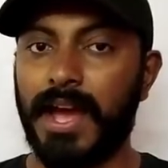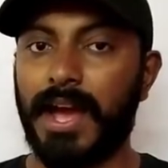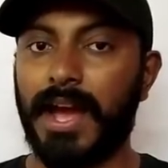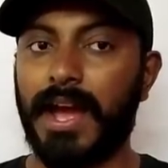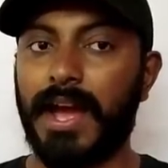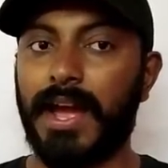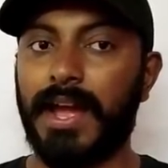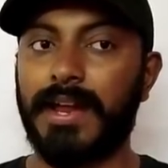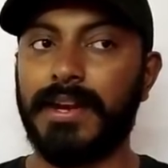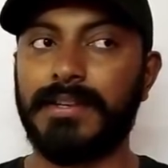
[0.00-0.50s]

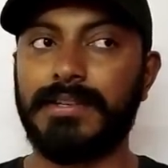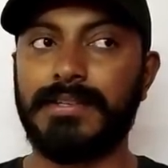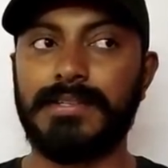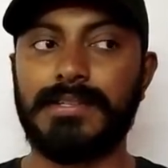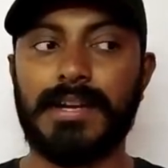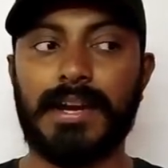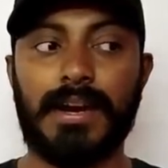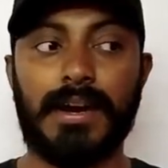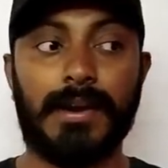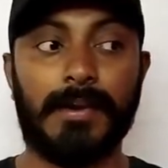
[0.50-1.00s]
And
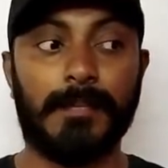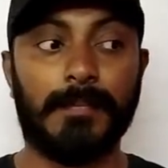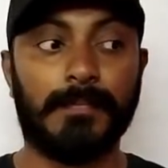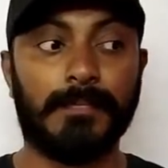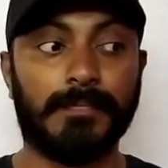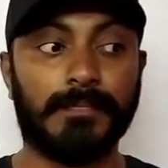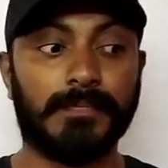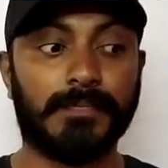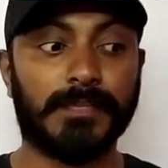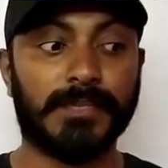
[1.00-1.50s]

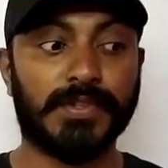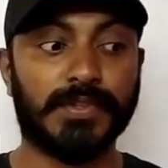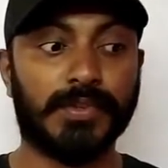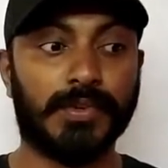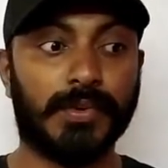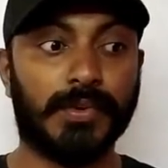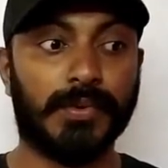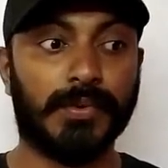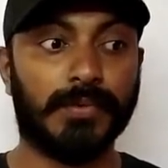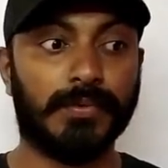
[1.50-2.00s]

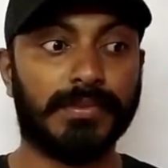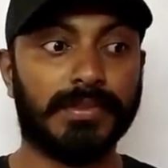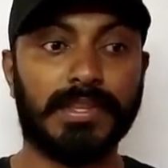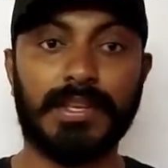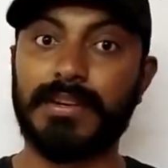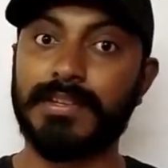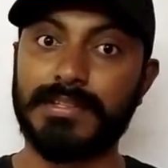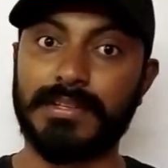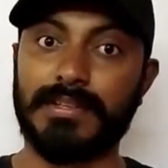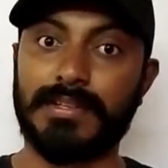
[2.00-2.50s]
so the
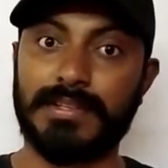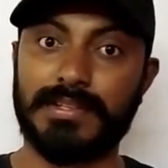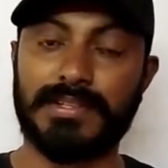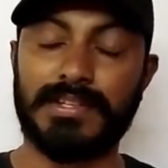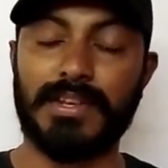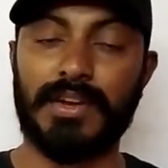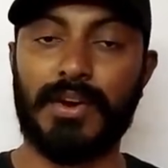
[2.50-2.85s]
results,